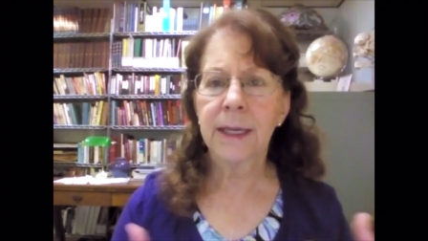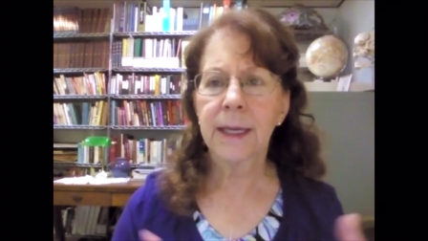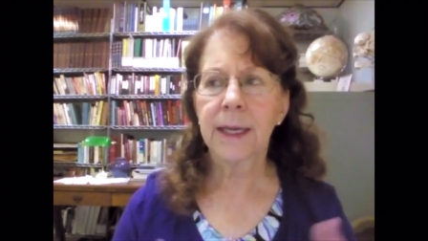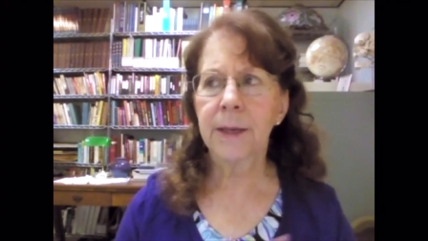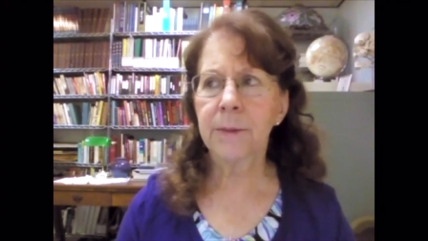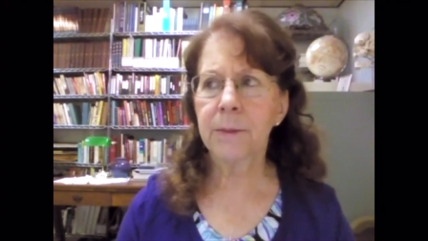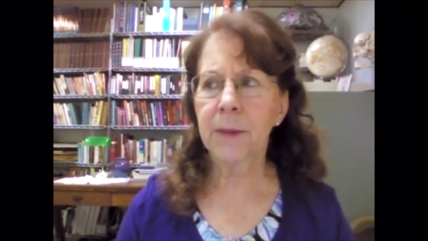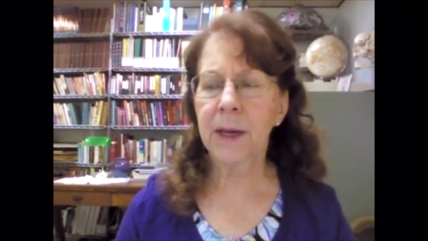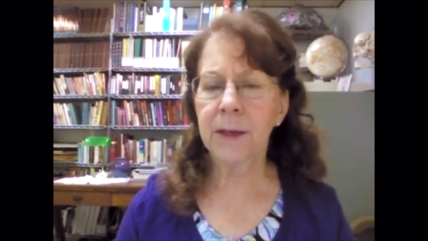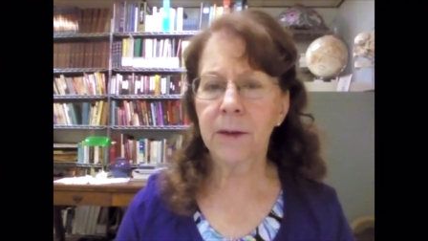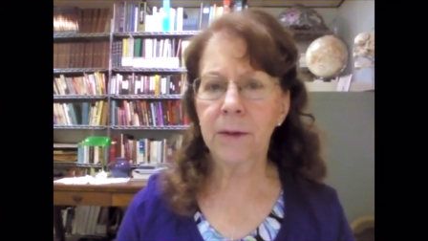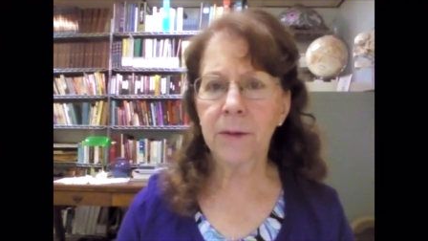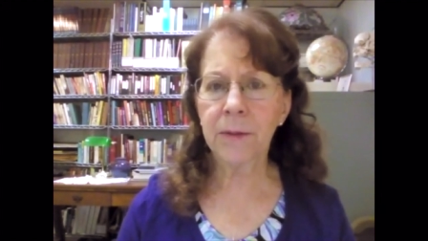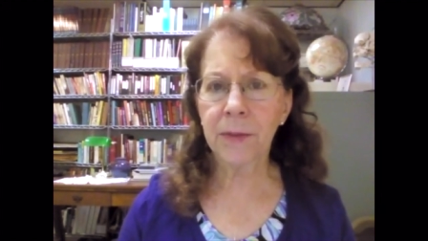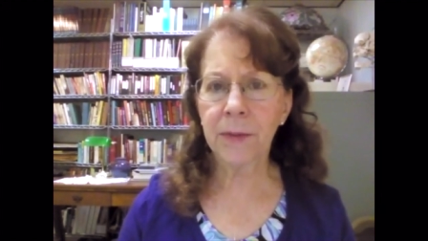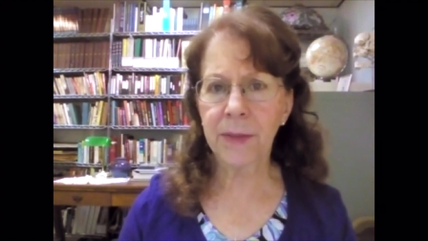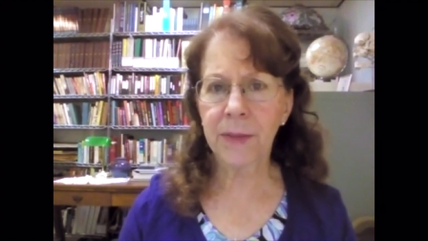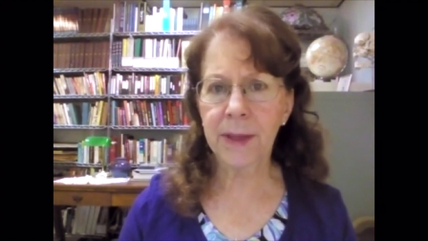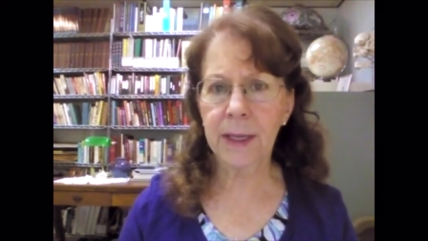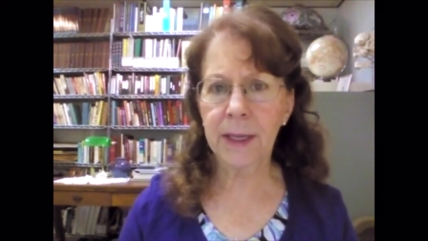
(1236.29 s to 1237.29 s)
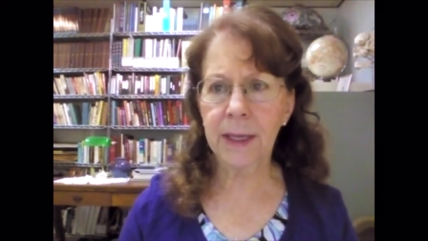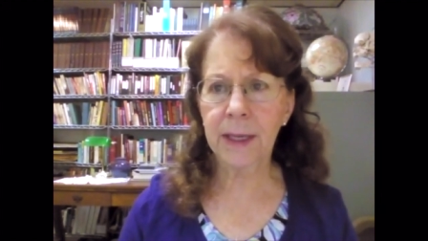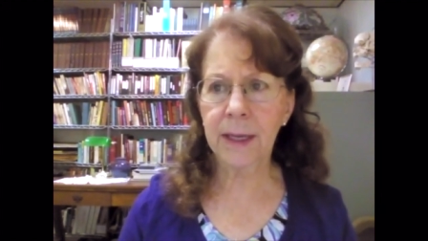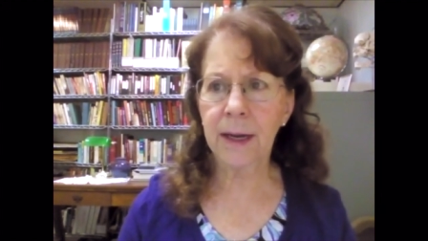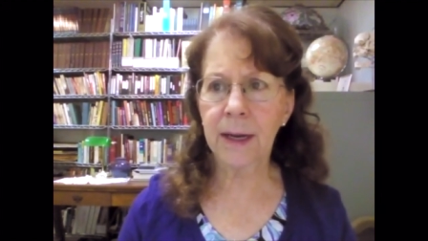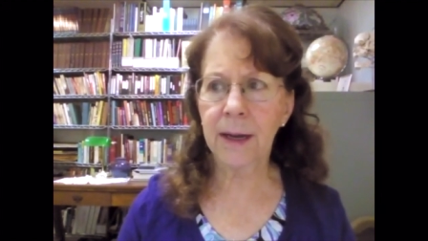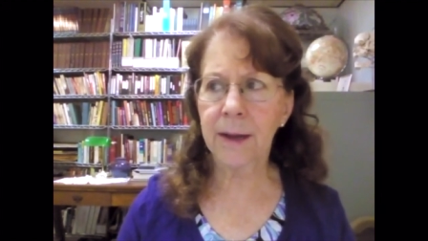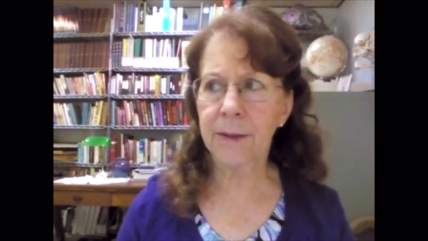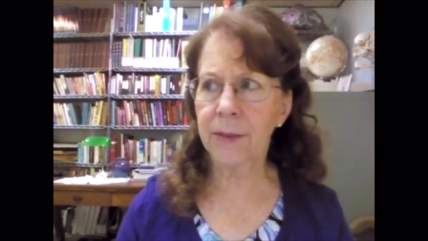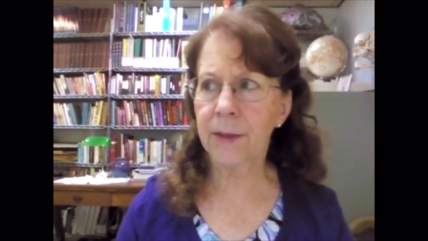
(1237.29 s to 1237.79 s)
in my own thinking,
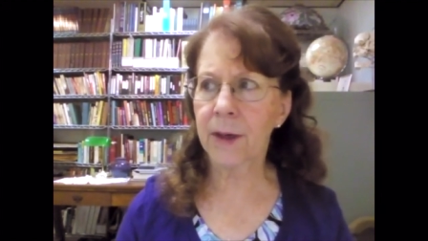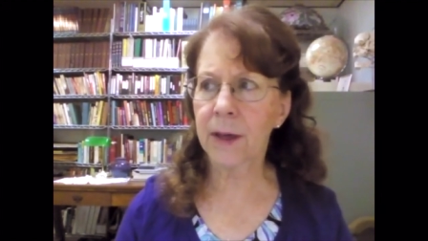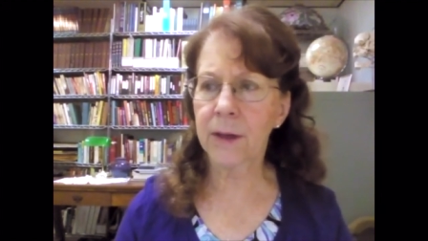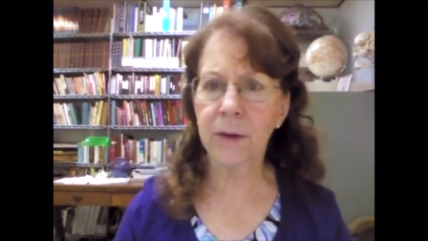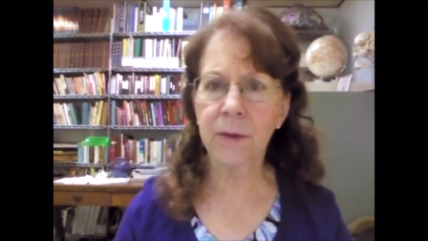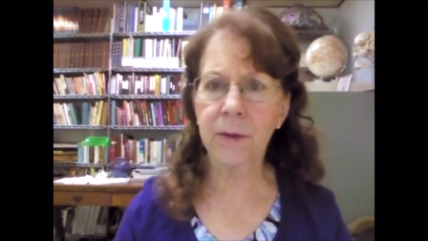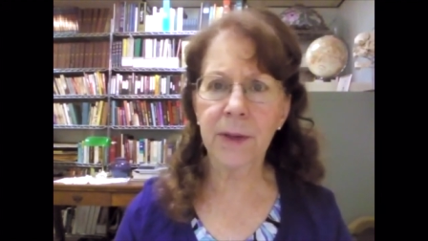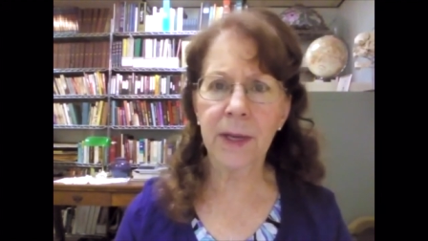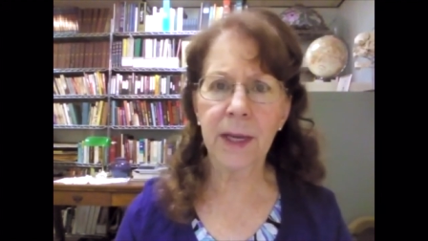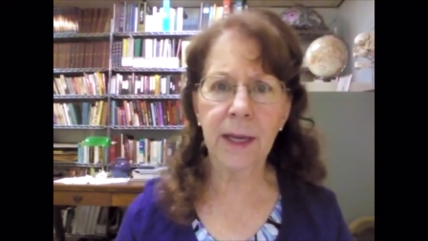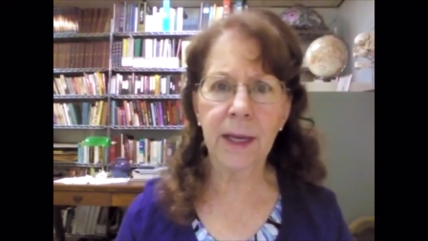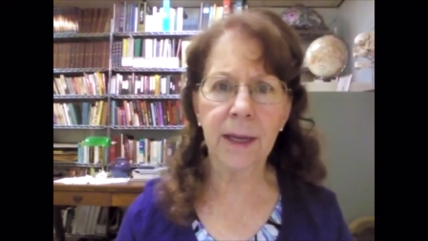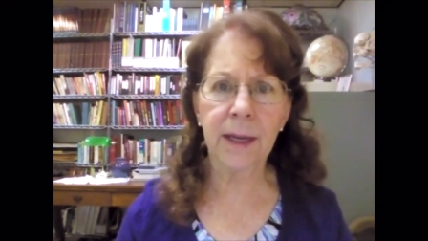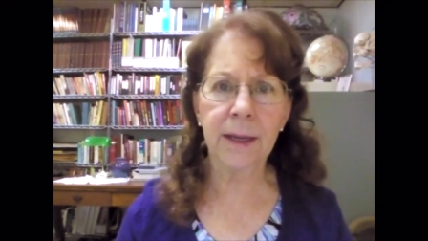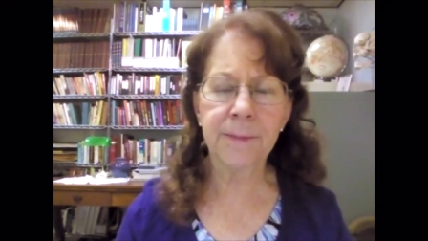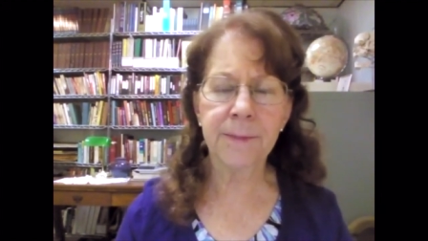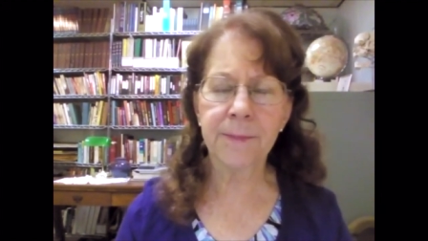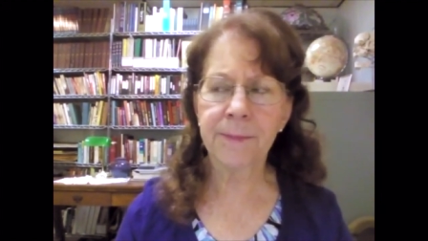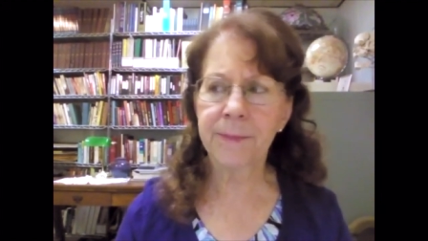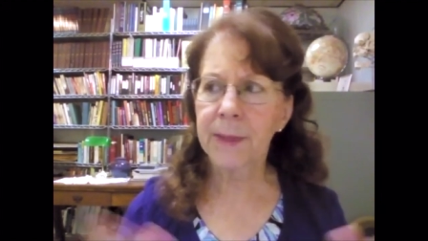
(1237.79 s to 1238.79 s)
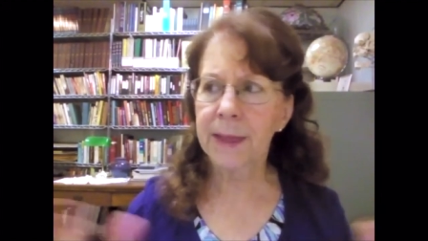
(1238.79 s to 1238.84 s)
I thought, okay,